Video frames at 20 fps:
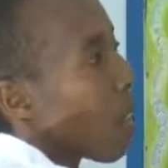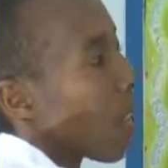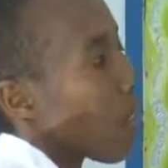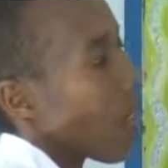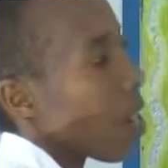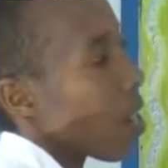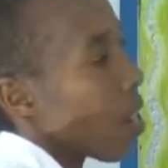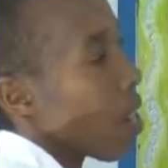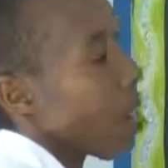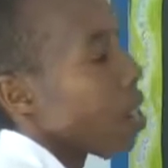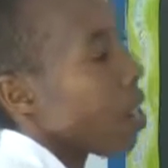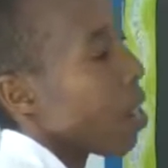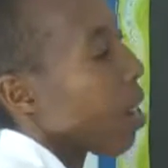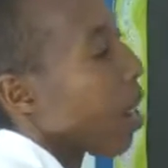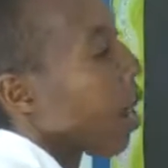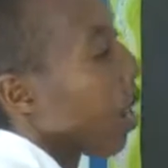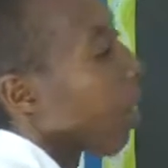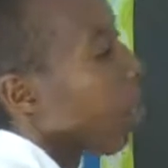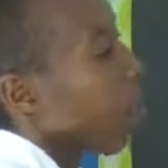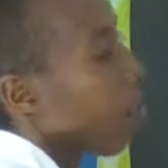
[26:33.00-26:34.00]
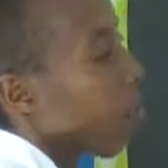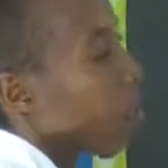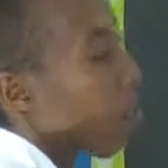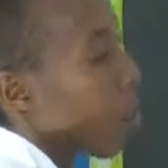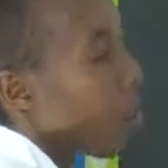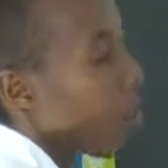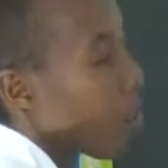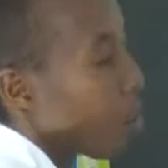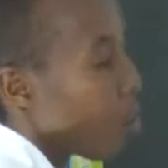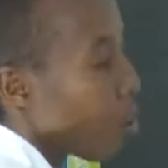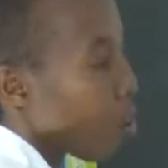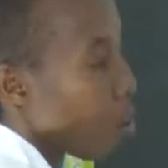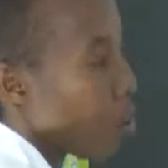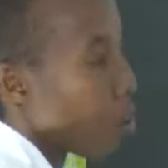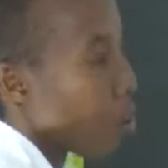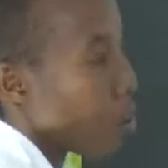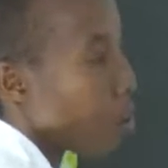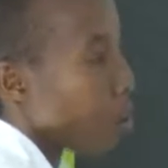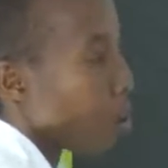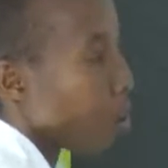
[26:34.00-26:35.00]
in excretion?
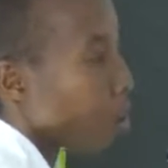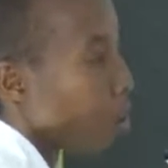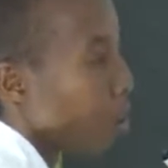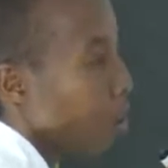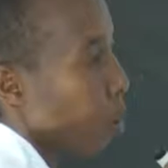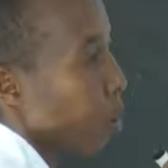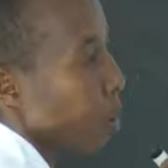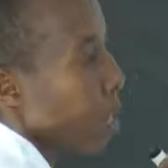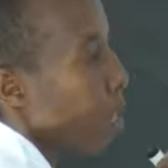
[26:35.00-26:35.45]
No.